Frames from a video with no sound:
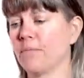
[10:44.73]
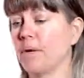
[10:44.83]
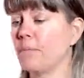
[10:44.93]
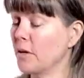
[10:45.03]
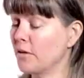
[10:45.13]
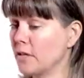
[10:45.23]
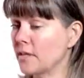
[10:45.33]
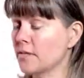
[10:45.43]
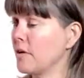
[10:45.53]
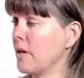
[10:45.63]
And we go,
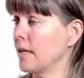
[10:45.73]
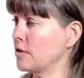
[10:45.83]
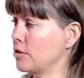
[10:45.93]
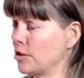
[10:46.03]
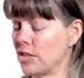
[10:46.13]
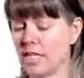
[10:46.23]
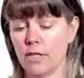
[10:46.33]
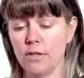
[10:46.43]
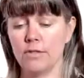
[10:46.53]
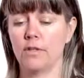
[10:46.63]
that's fine, let's just
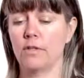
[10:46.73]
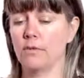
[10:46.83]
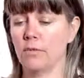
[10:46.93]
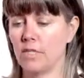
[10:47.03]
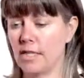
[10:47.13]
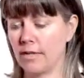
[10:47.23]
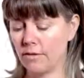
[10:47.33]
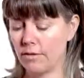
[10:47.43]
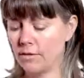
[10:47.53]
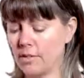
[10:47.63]
check you through. So we check
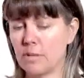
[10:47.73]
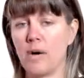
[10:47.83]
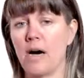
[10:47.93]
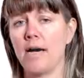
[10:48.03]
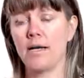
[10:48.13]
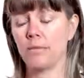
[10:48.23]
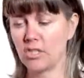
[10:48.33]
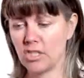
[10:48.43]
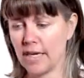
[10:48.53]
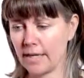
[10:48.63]
through the spine, we
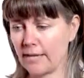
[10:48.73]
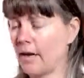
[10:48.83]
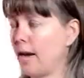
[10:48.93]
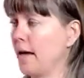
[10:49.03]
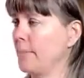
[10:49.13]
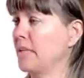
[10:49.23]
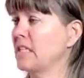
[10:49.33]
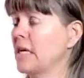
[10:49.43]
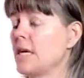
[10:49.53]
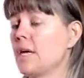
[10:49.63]
check their alignment,